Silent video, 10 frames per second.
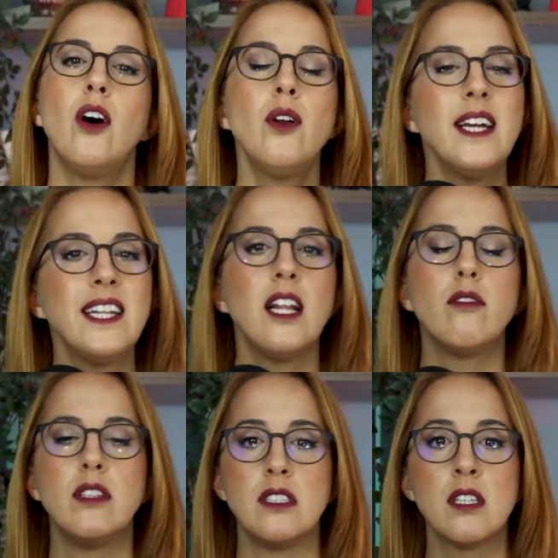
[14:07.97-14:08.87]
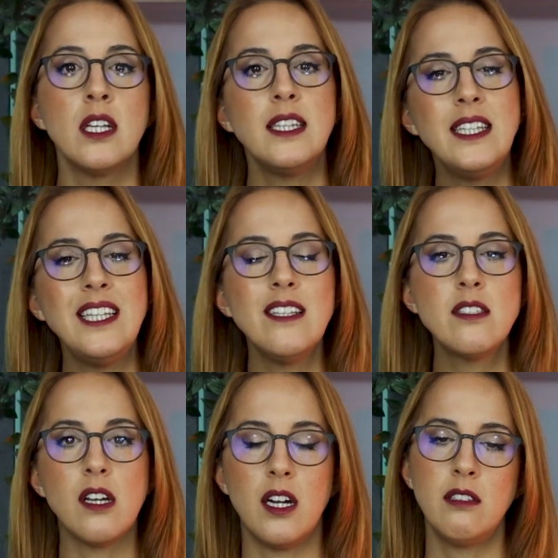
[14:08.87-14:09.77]
All right, lovelies.
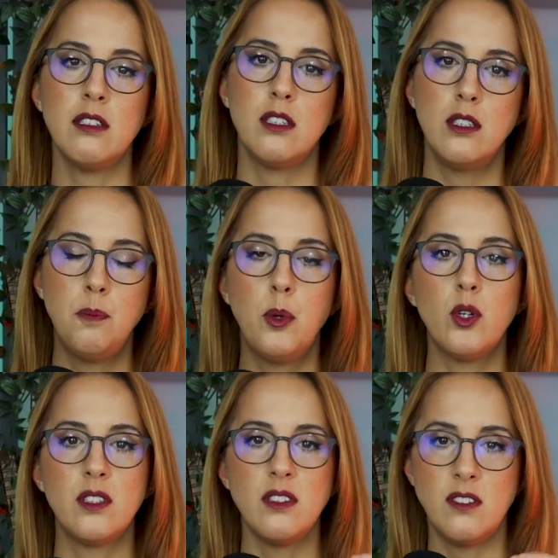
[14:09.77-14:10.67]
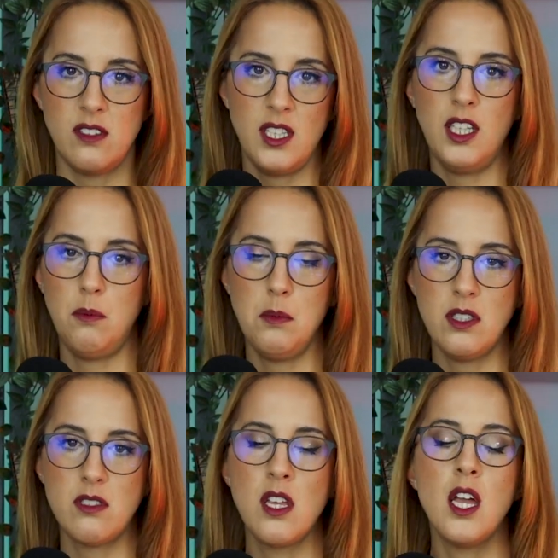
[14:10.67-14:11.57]
These are reported
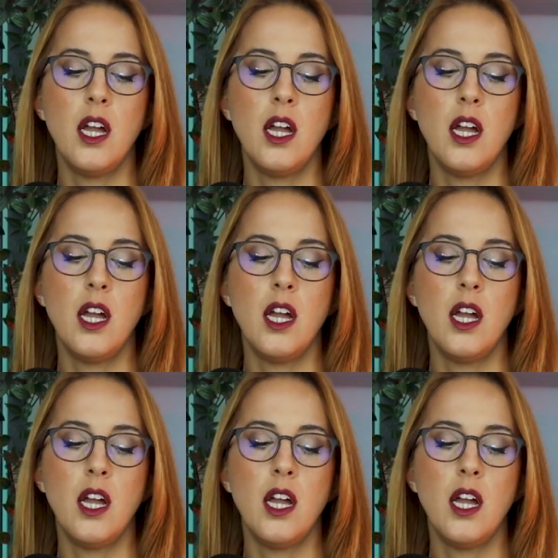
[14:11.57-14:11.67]
statements.